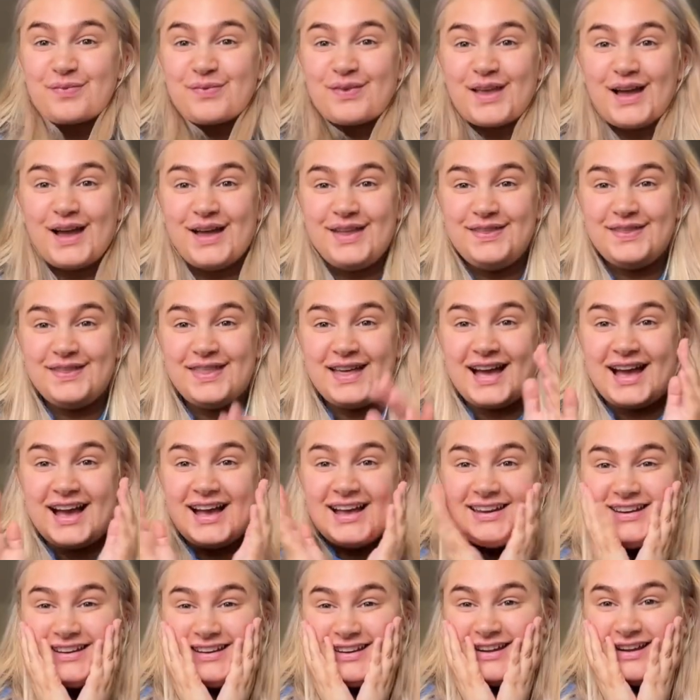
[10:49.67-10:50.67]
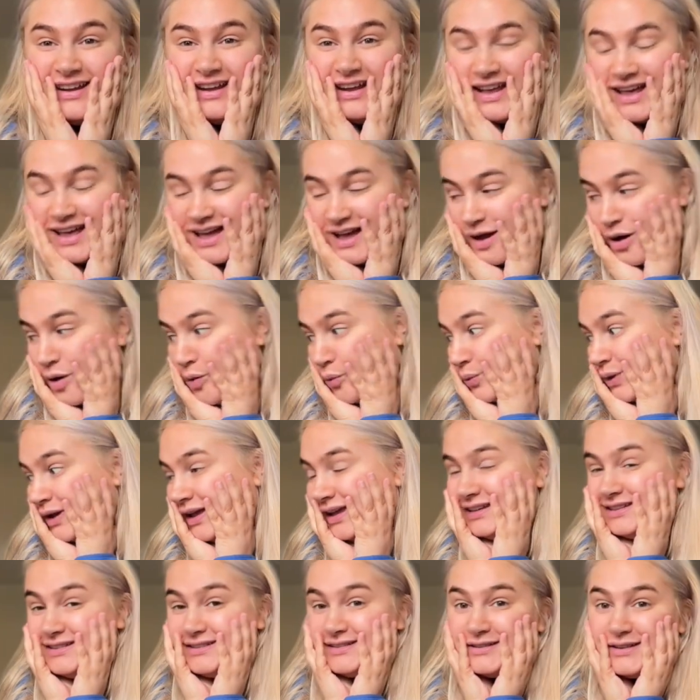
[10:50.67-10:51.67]
And then we
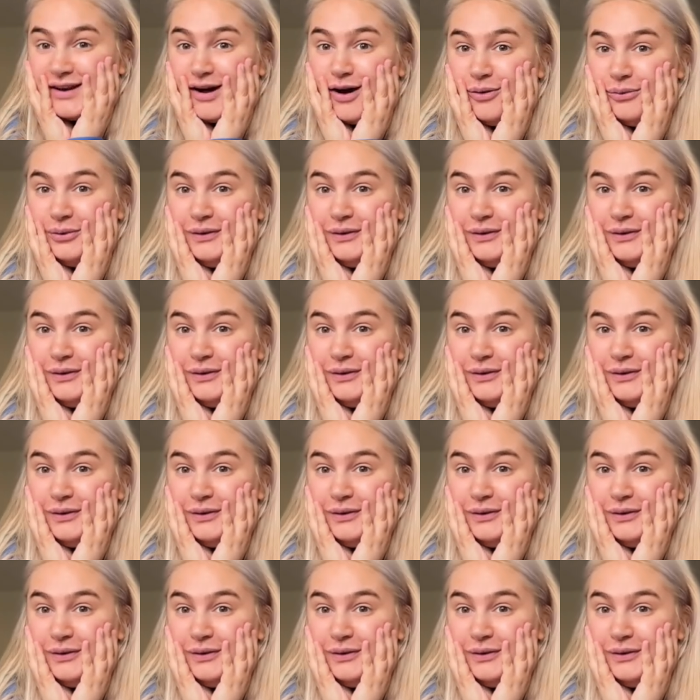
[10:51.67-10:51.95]
can start